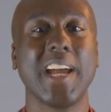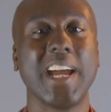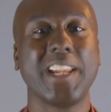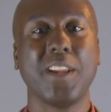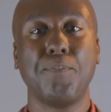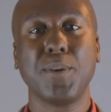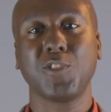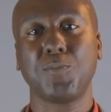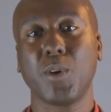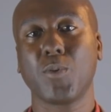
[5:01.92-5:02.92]
And the
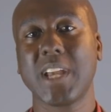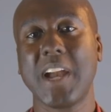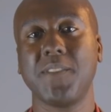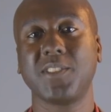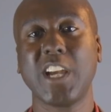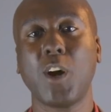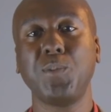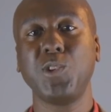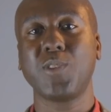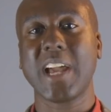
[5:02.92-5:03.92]
business model canvas
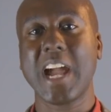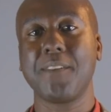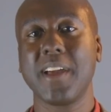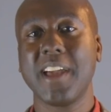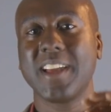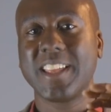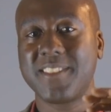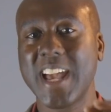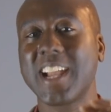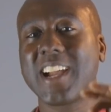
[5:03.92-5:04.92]
helps you to have
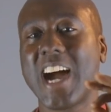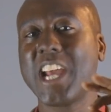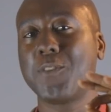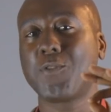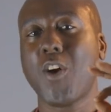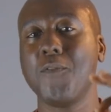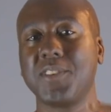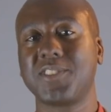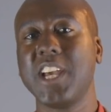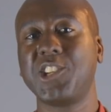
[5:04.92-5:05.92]
that kind of
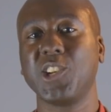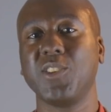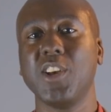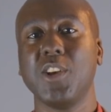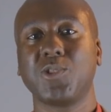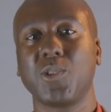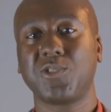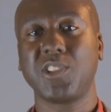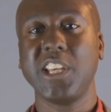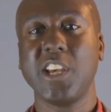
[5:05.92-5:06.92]
conversation. So a
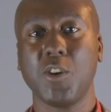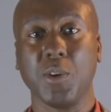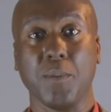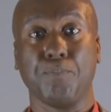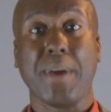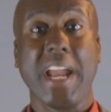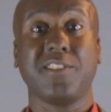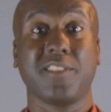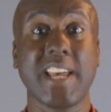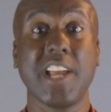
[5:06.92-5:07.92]
CEO pays
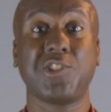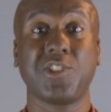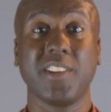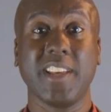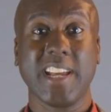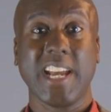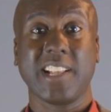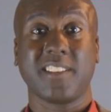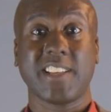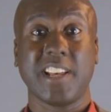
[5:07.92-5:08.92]
attention
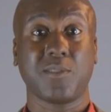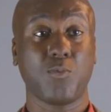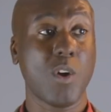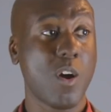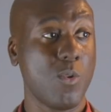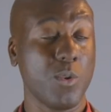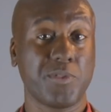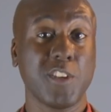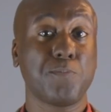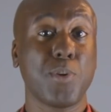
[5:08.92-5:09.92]
and says, whoa,
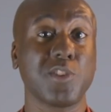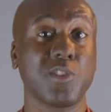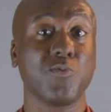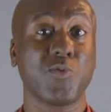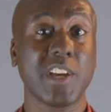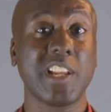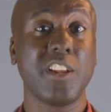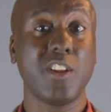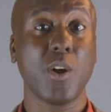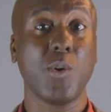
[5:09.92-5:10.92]
this person really
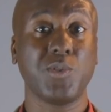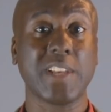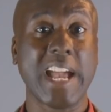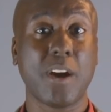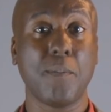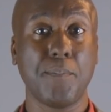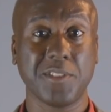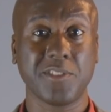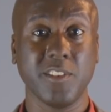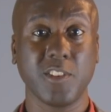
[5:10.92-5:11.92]
knows our
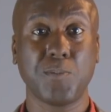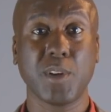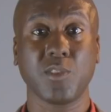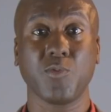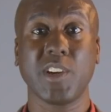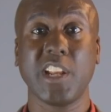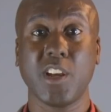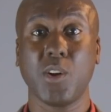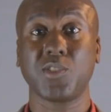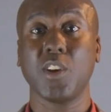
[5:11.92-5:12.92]
business. This person really
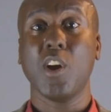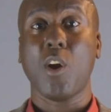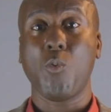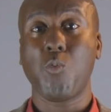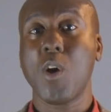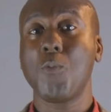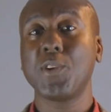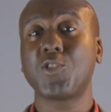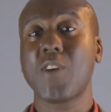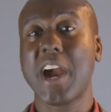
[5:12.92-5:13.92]
knows what we're
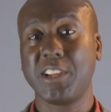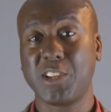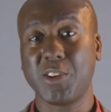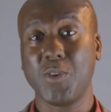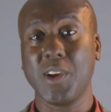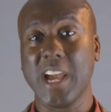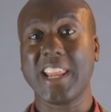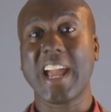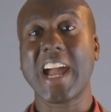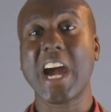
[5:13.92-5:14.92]
trying to do
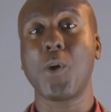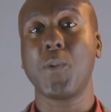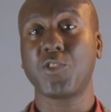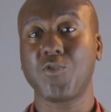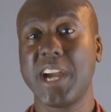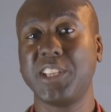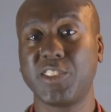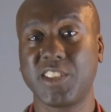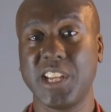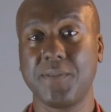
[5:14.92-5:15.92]
and how we're trying to
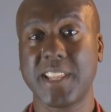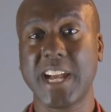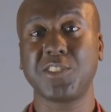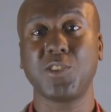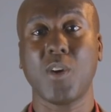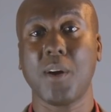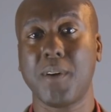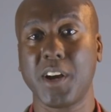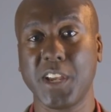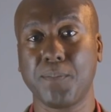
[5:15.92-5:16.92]
deliver that to our
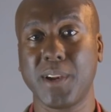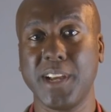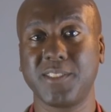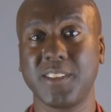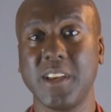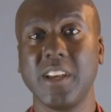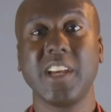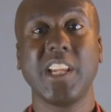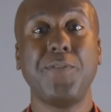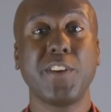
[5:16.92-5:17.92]
marketplace.
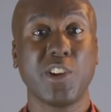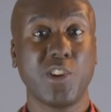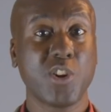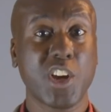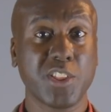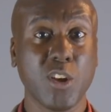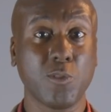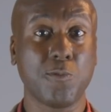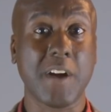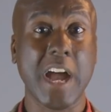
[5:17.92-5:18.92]
And if you can look at
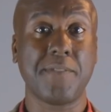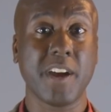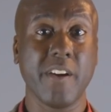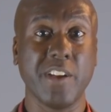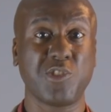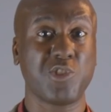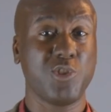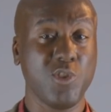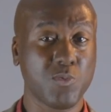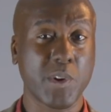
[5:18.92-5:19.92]
those 5 areas,
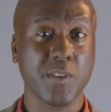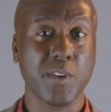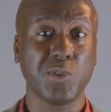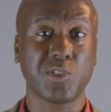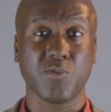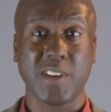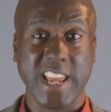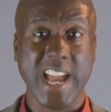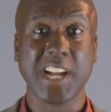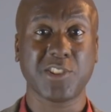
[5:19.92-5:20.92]
choose one of those to
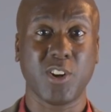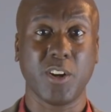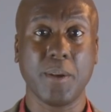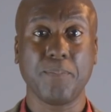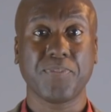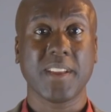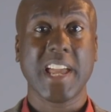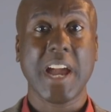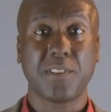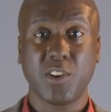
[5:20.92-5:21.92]
really act on,
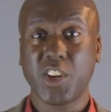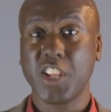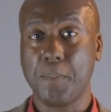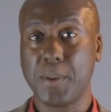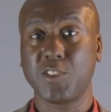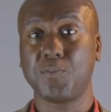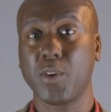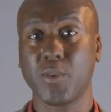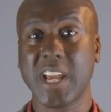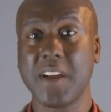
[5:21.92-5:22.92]
have a look at the business
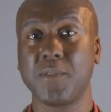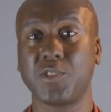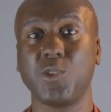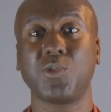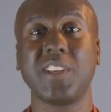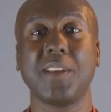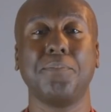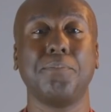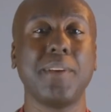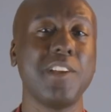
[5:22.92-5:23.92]
model canvas, you'll see
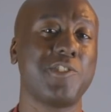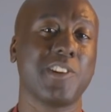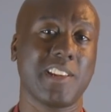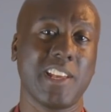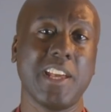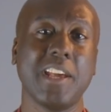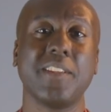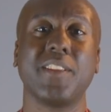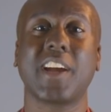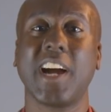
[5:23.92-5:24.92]
immediately
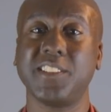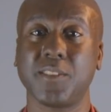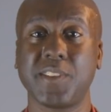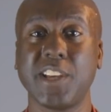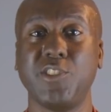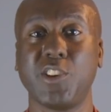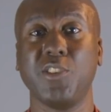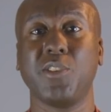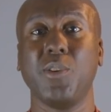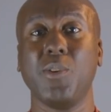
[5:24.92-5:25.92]
the kinds of things you
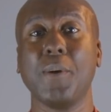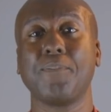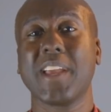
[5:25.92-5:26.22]
can do